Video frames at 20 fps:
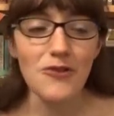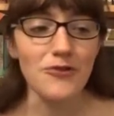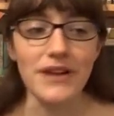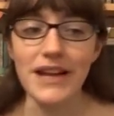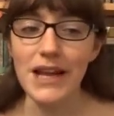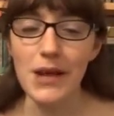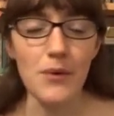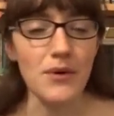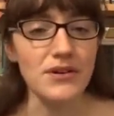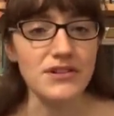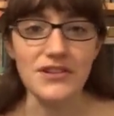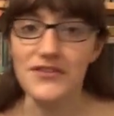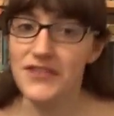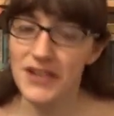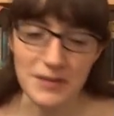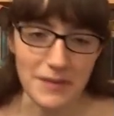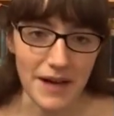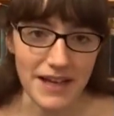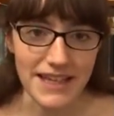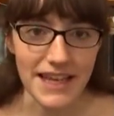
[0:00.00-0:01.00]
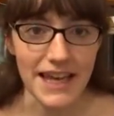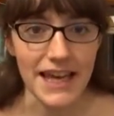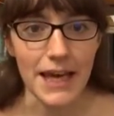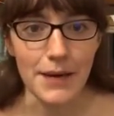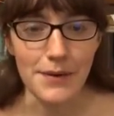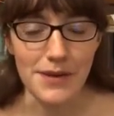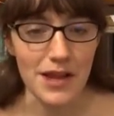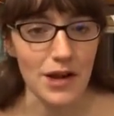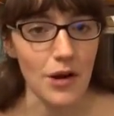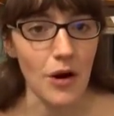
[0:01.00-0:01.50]
really want to fill my
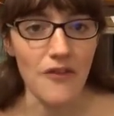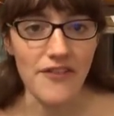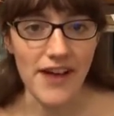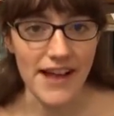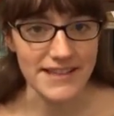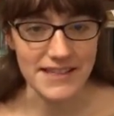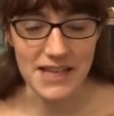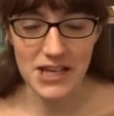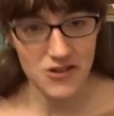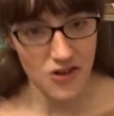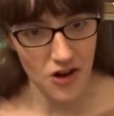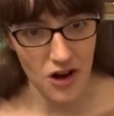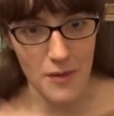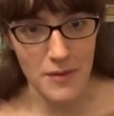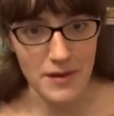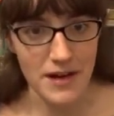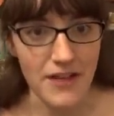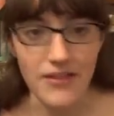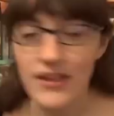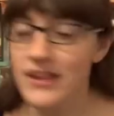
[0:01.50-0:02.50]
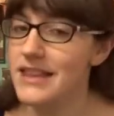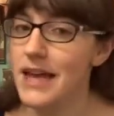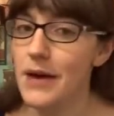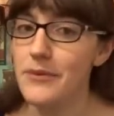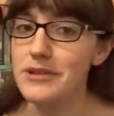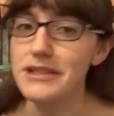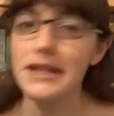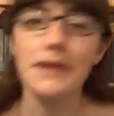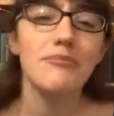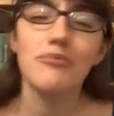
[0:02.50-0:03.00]
year with a lot of Anthony Trollope, and I think that
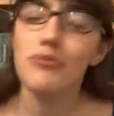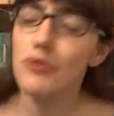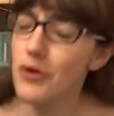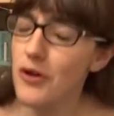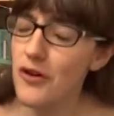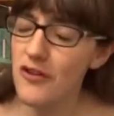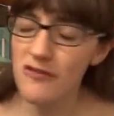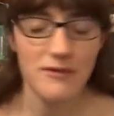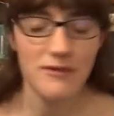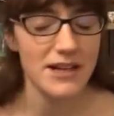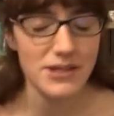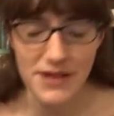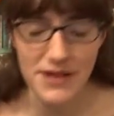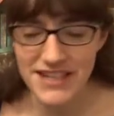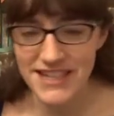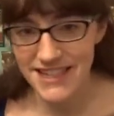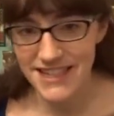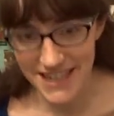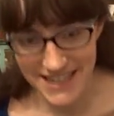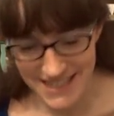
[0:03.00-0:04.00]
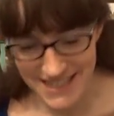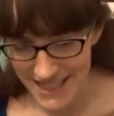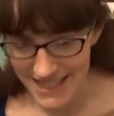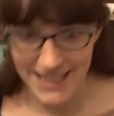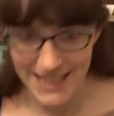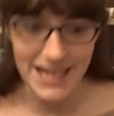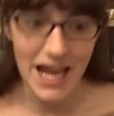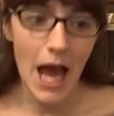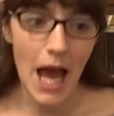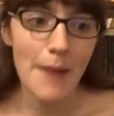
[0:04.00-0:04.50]
will improve my
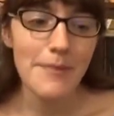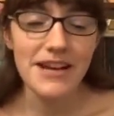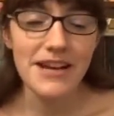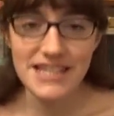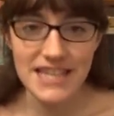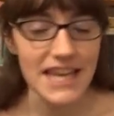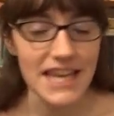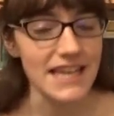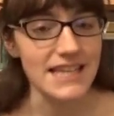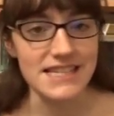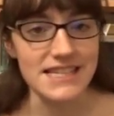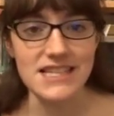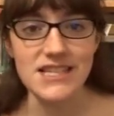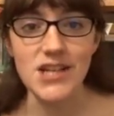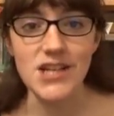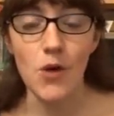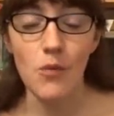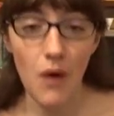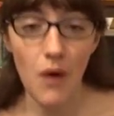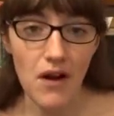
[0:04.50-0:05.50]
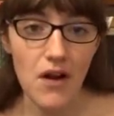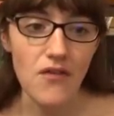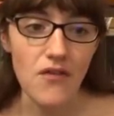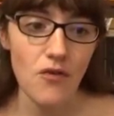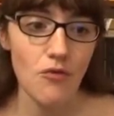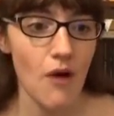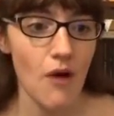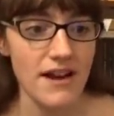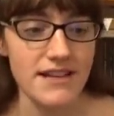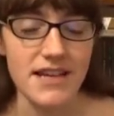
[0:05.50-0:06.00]
2019 because he is such a
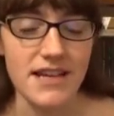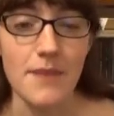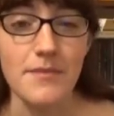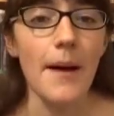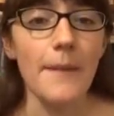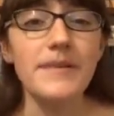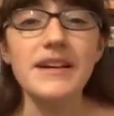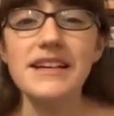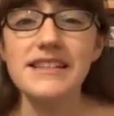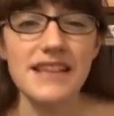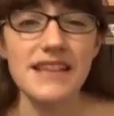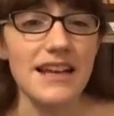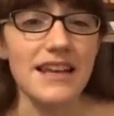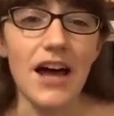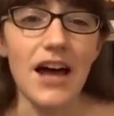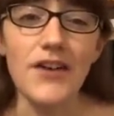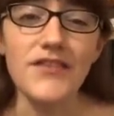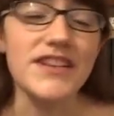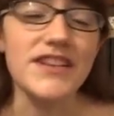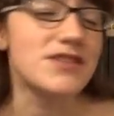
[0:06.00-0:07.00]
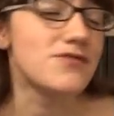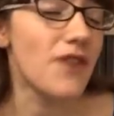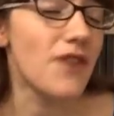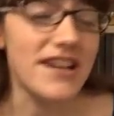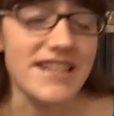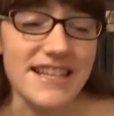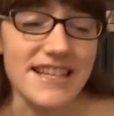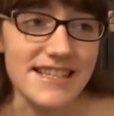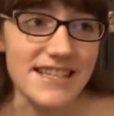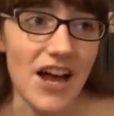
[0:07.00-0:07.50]
wonderful writer, and because I love his
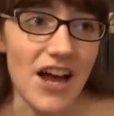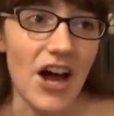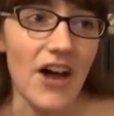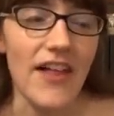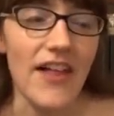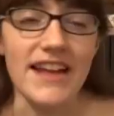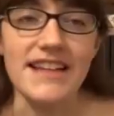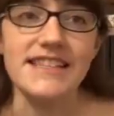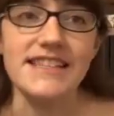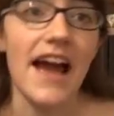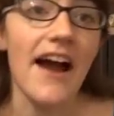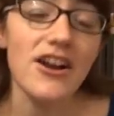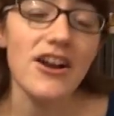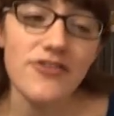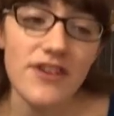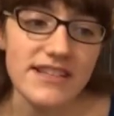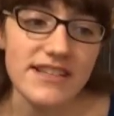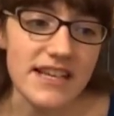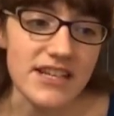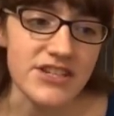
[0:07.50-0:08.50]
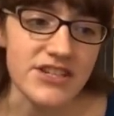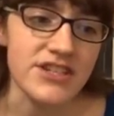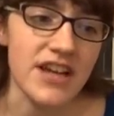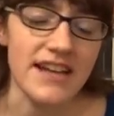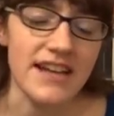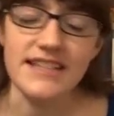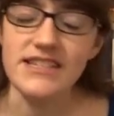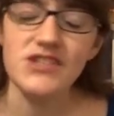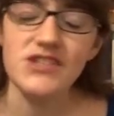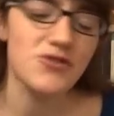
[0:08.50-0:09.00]
writing style and his characterization
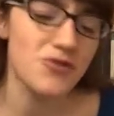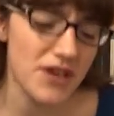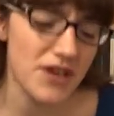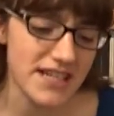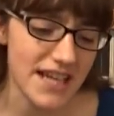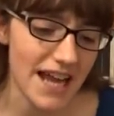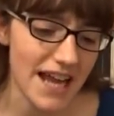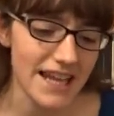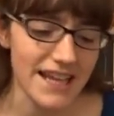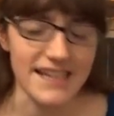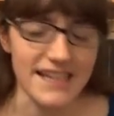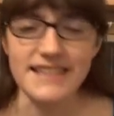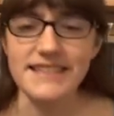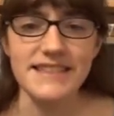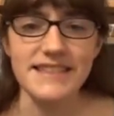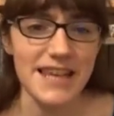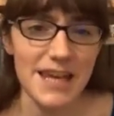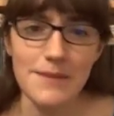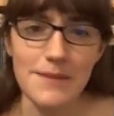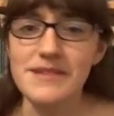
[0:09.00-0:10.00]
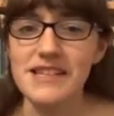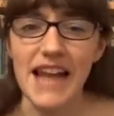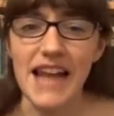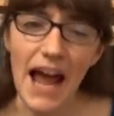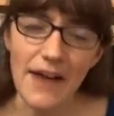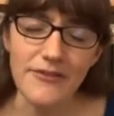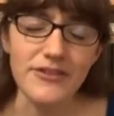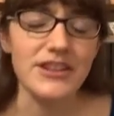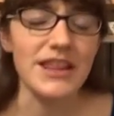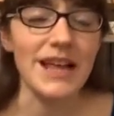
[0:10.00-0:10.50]
and his storytelling and his themes and
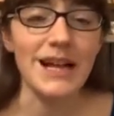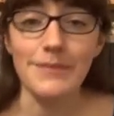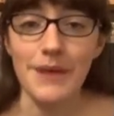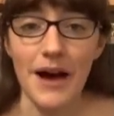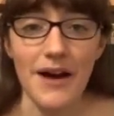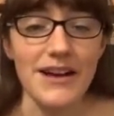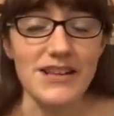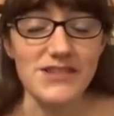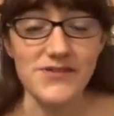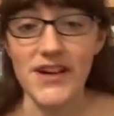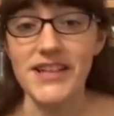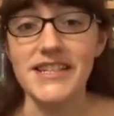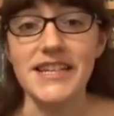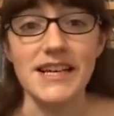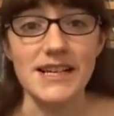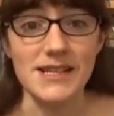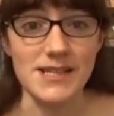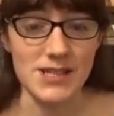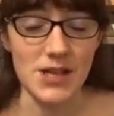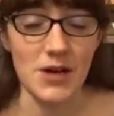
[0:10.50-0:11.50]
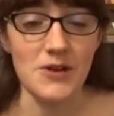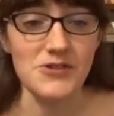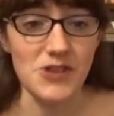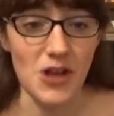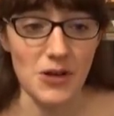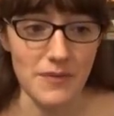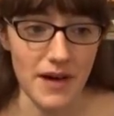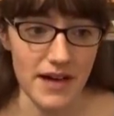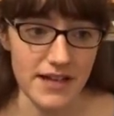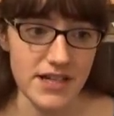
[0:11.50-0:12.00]
everything about his writing so,
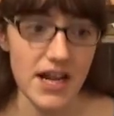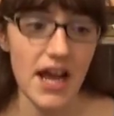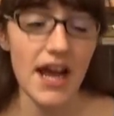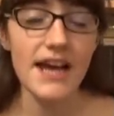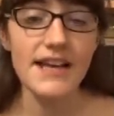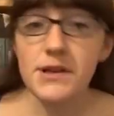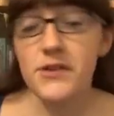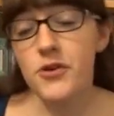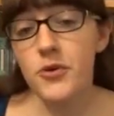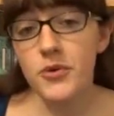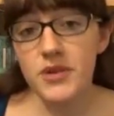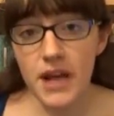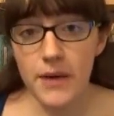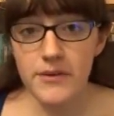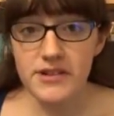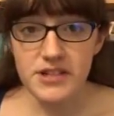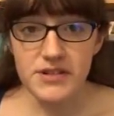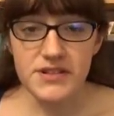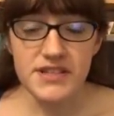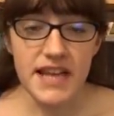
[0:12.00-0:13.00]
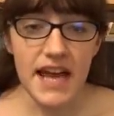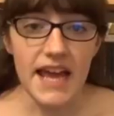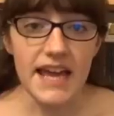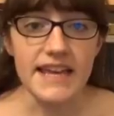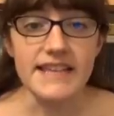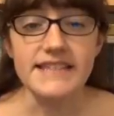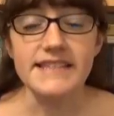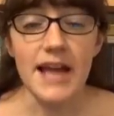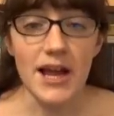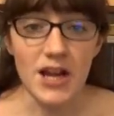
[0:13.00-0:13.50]
so much. I thought what I would do
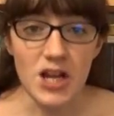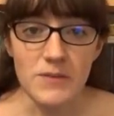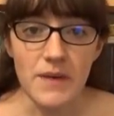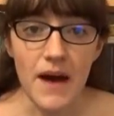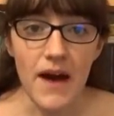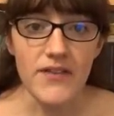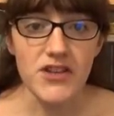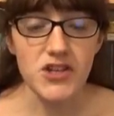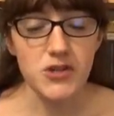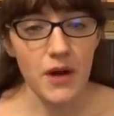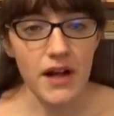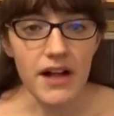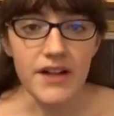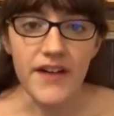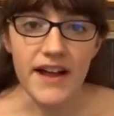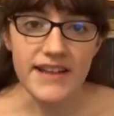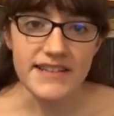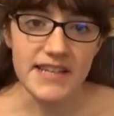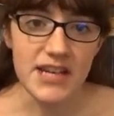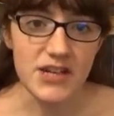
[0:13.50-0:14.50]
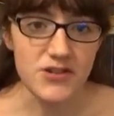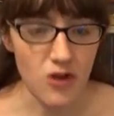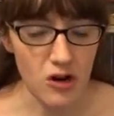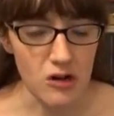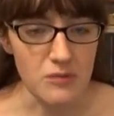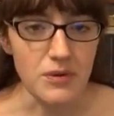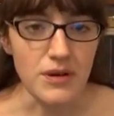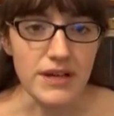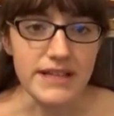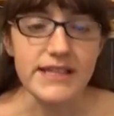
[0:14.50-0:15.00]
today is tell you about the 12 Anthony
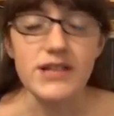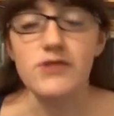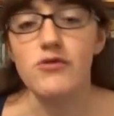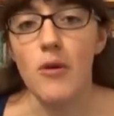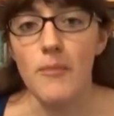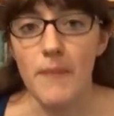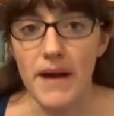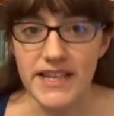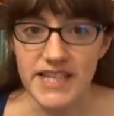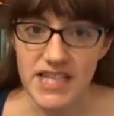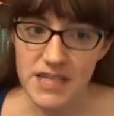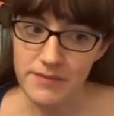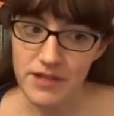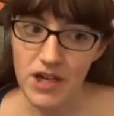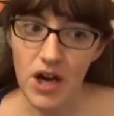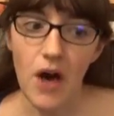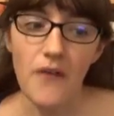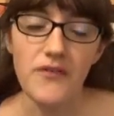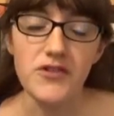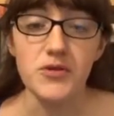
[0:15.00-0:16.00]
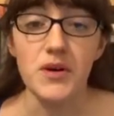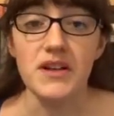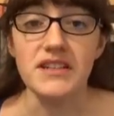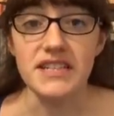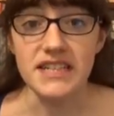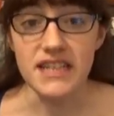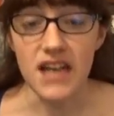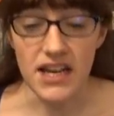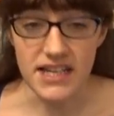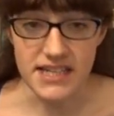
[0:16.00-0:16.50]
Trollope books that are on my TBR for
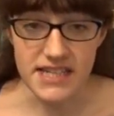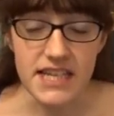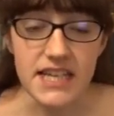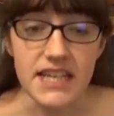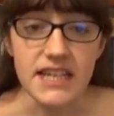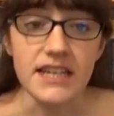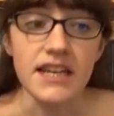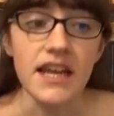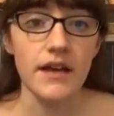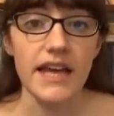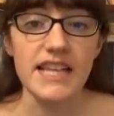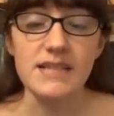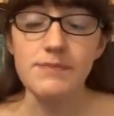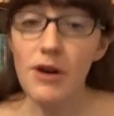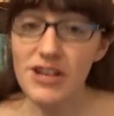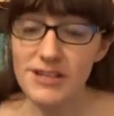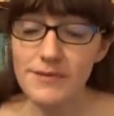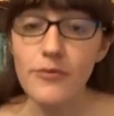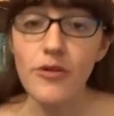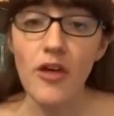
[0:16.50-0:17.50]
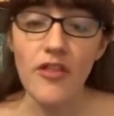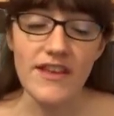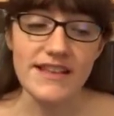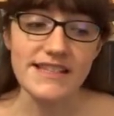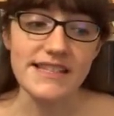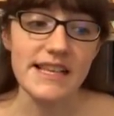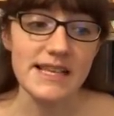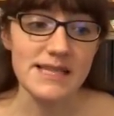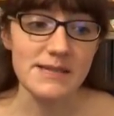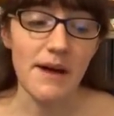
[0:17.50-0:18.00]
2019. It's possible that
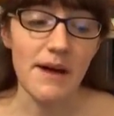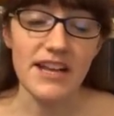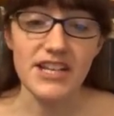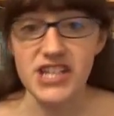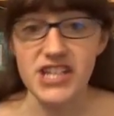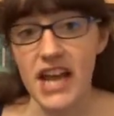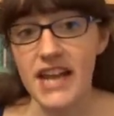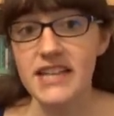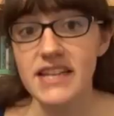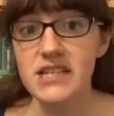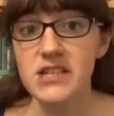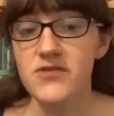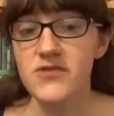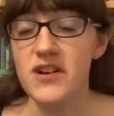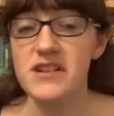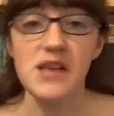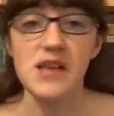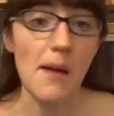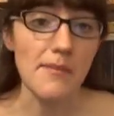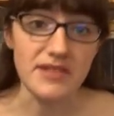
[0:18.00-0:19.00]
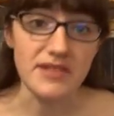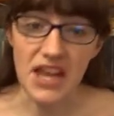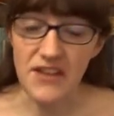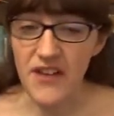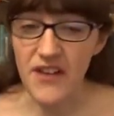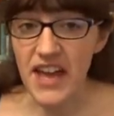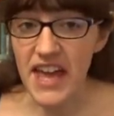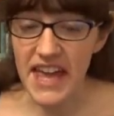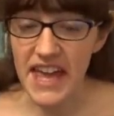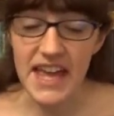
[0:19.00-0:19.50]
this list might change, for example, if
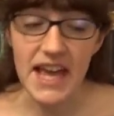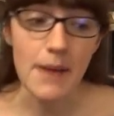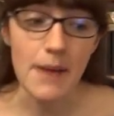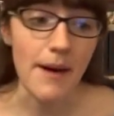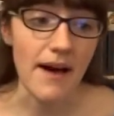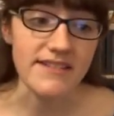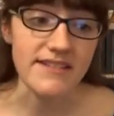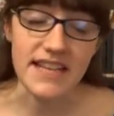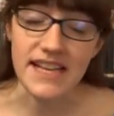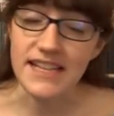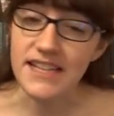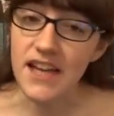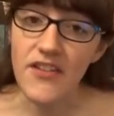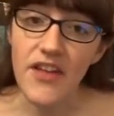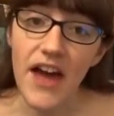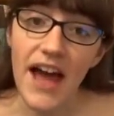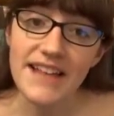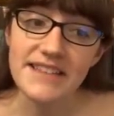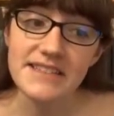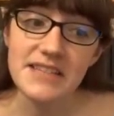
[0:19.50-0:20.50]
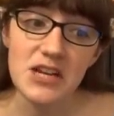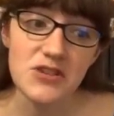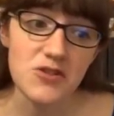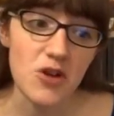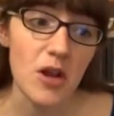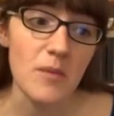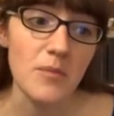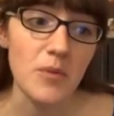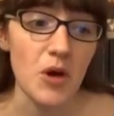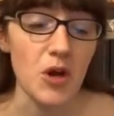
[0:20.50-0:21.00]
I hear about another Anthony
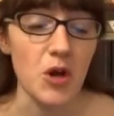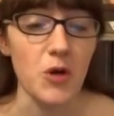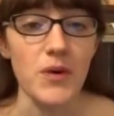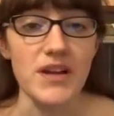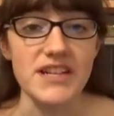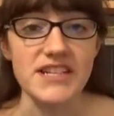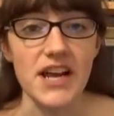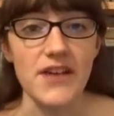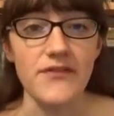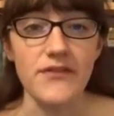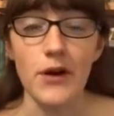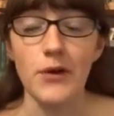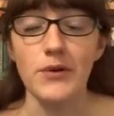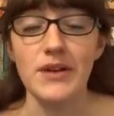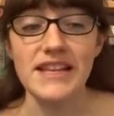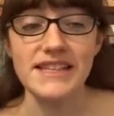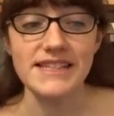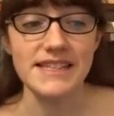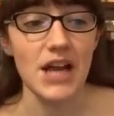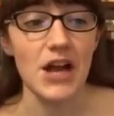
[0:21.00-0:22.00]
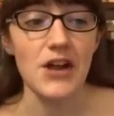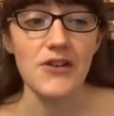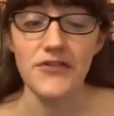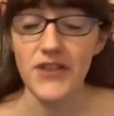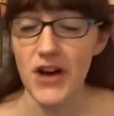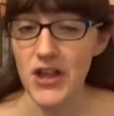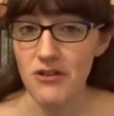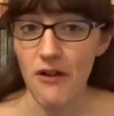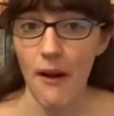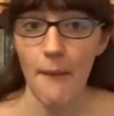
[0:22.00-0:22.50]
Trollope book which I feel needs to go
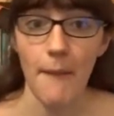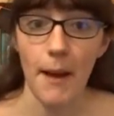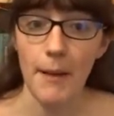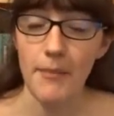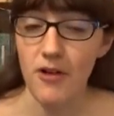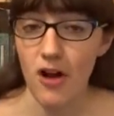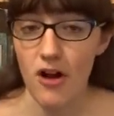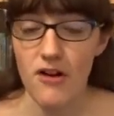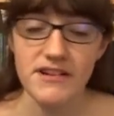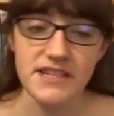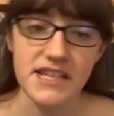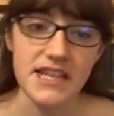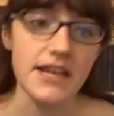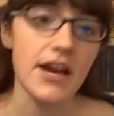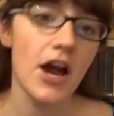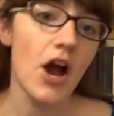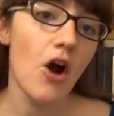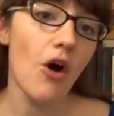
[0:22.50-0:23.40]
further up my priority,